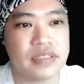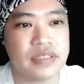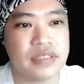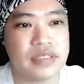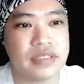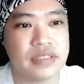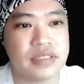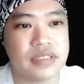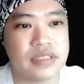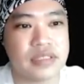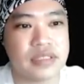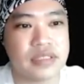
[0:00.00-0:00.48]

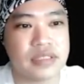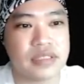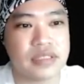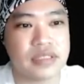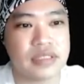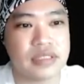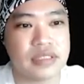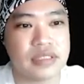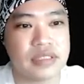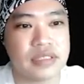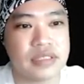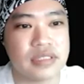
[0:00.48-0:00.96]

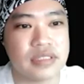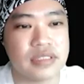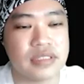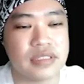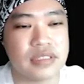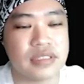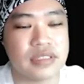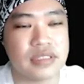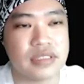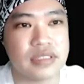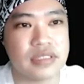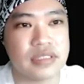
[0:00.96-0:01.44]

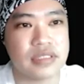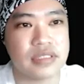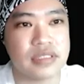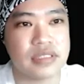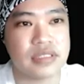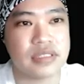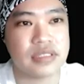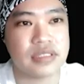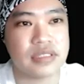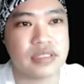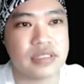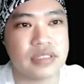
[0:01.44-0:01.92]

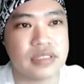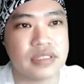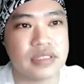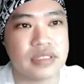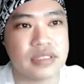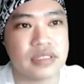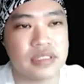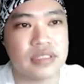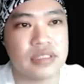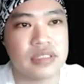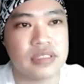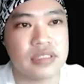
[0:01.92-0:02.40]

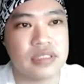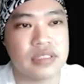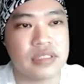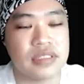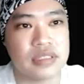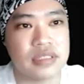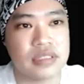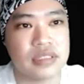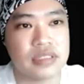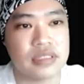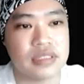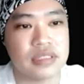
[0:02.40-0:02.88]

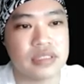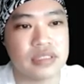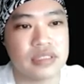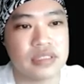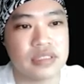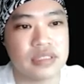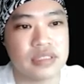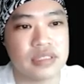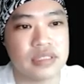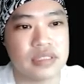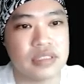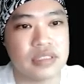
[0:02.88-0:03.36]

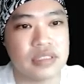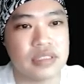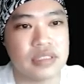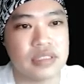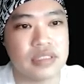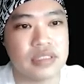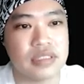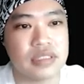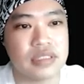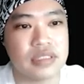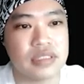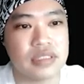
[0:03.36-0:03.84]

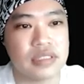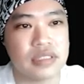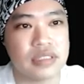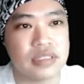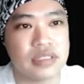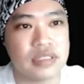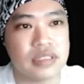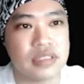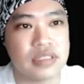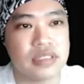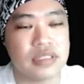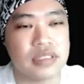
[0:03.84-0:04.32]

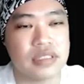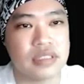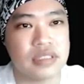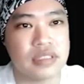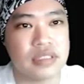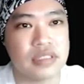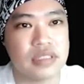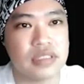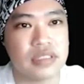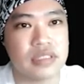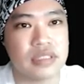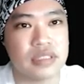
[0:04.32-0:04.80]

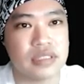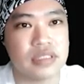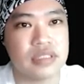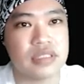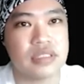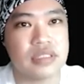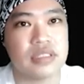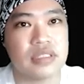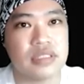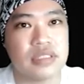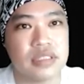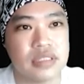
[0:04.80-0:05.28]

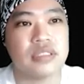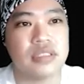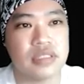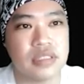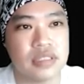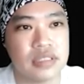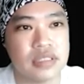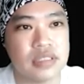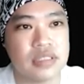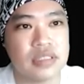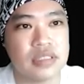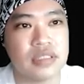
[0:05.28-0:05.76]

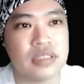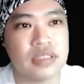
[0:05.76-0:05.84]
(silent)